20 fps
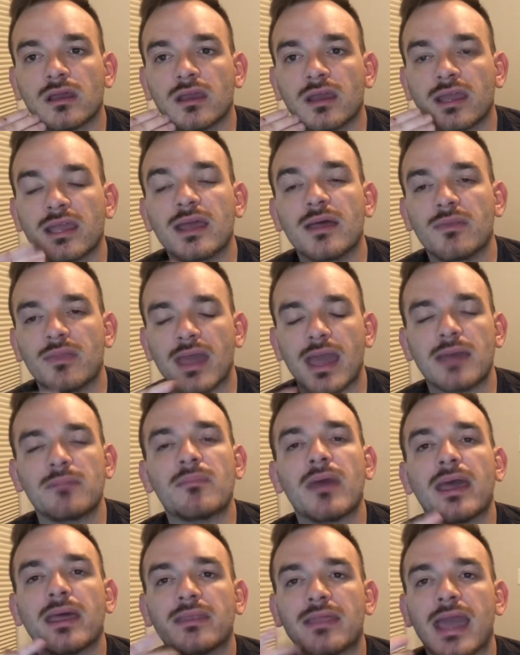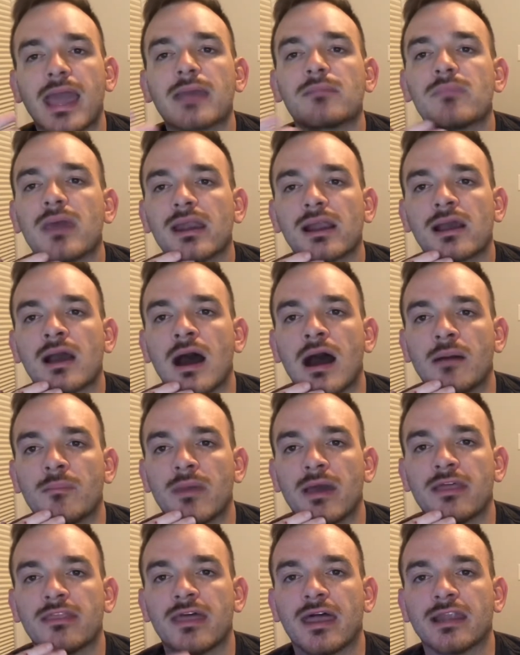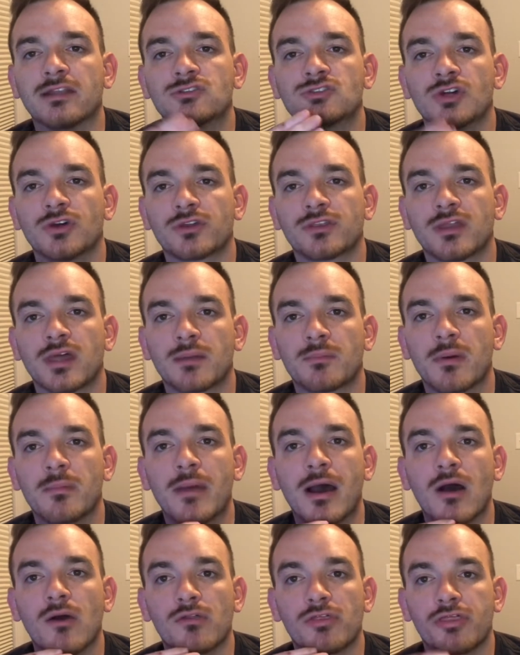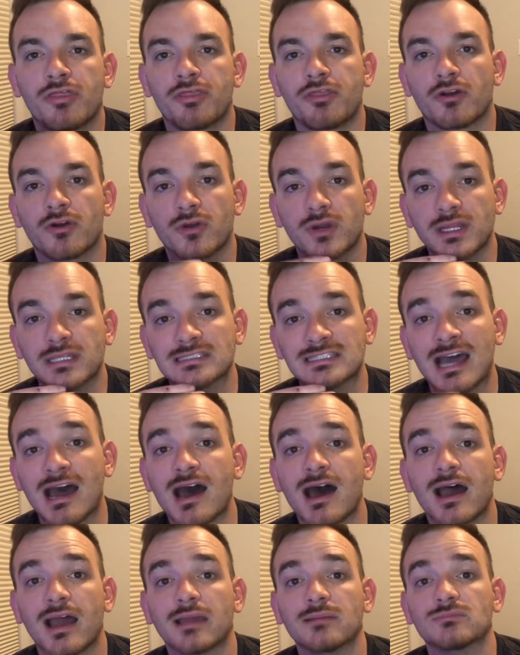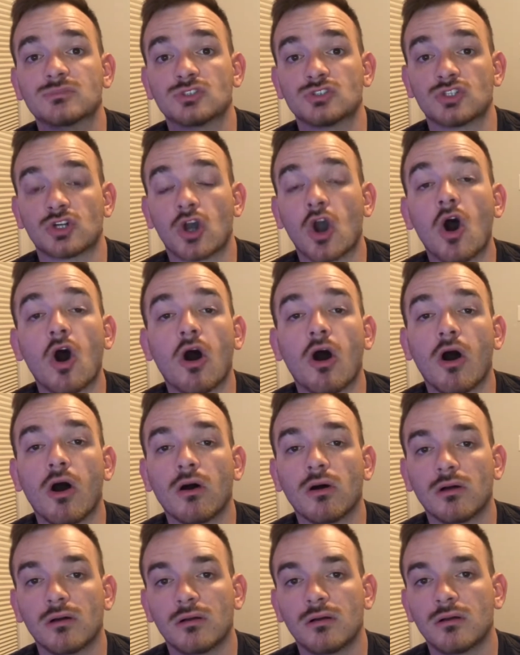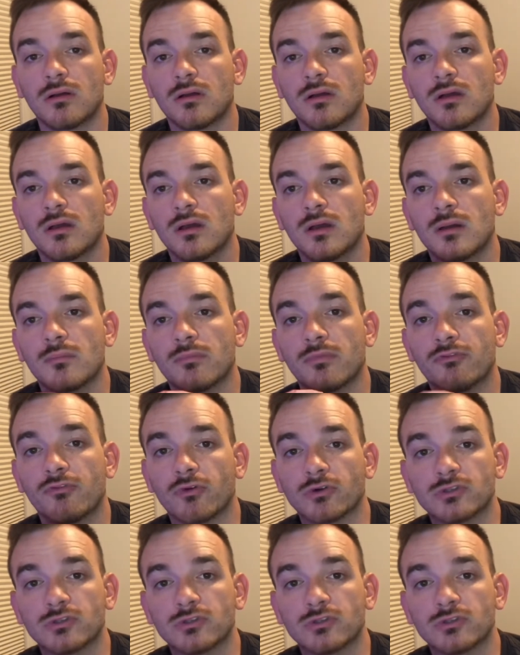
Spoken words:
they had made a comment that it took them about 30 times to call before